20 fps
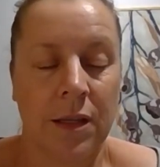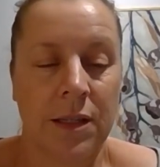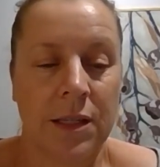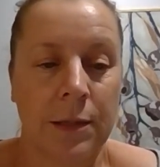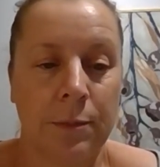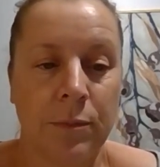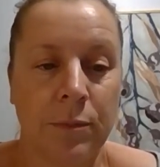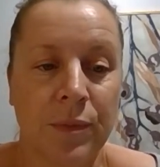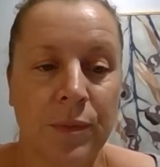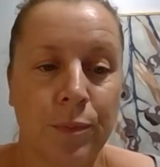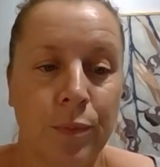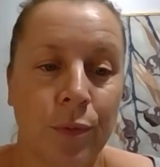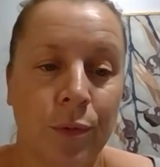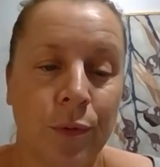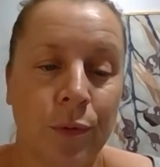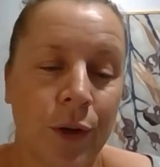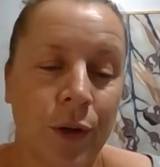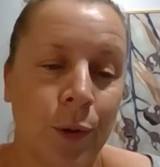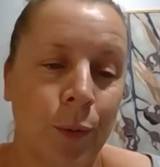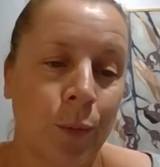Tim's
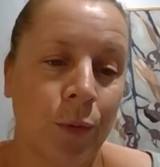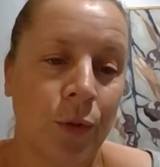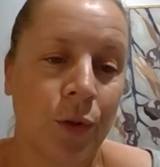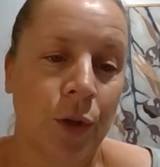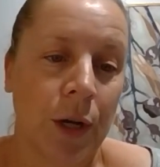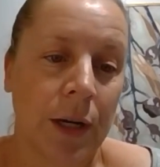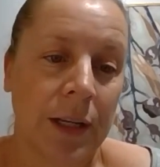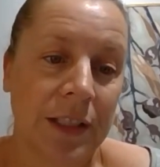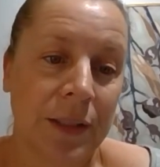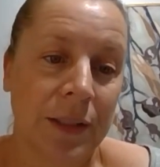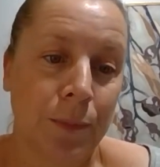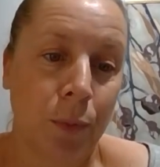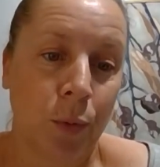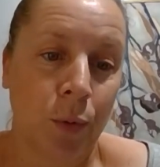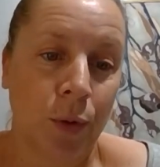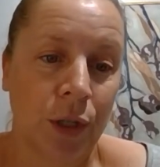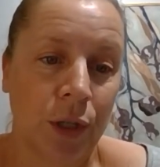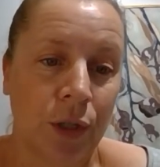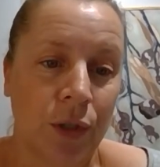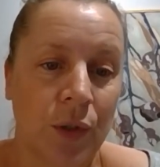book will
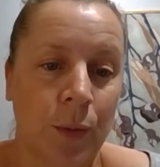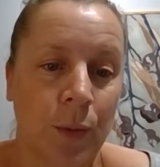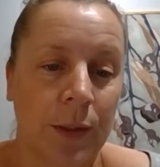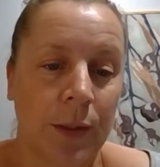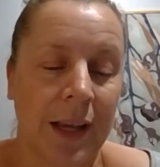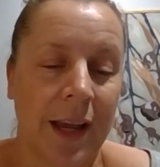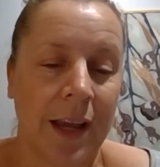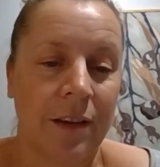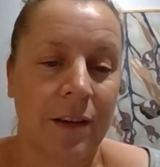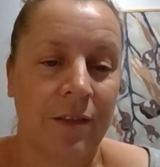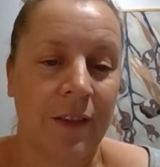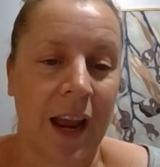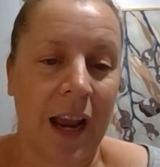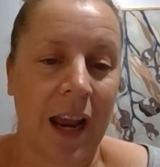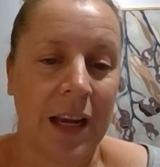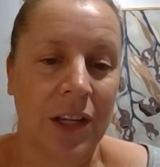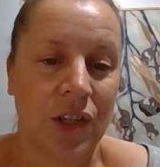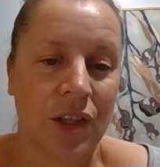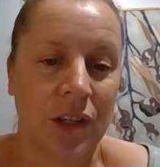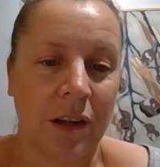transport you to a land of
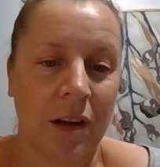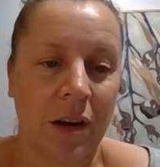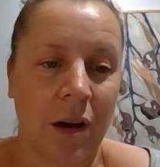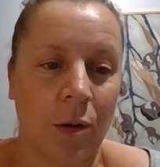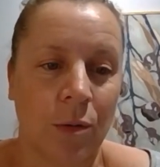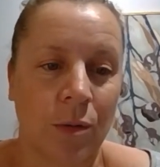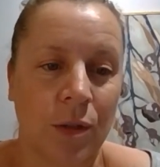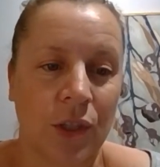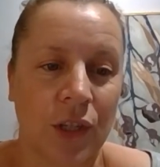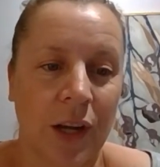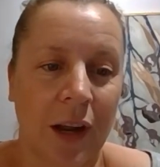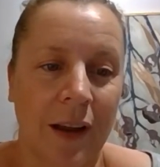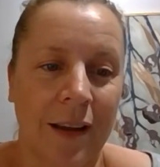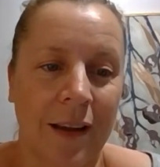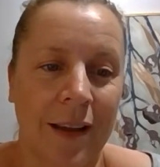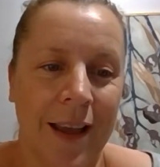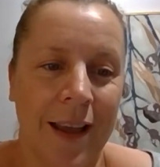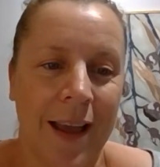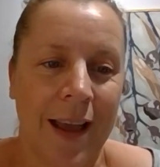ancient culture